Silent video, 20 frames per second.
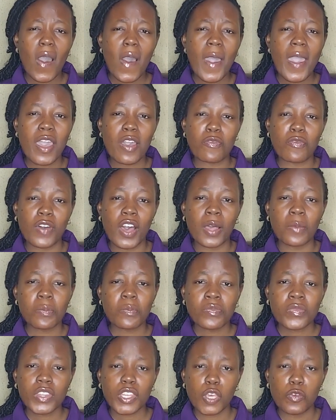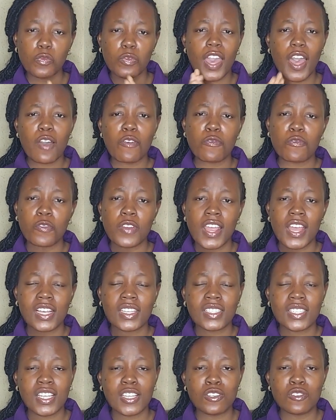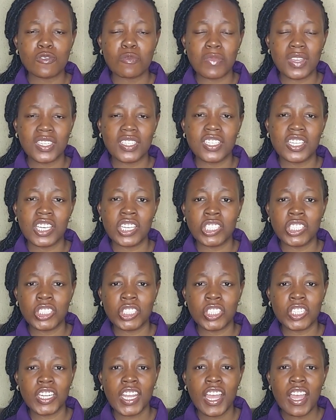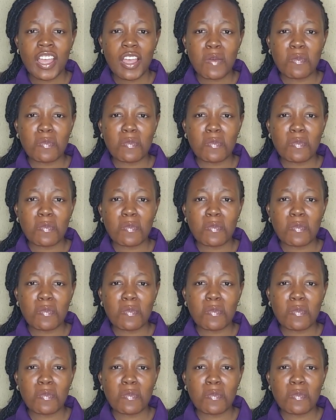However, if you have free access to medication,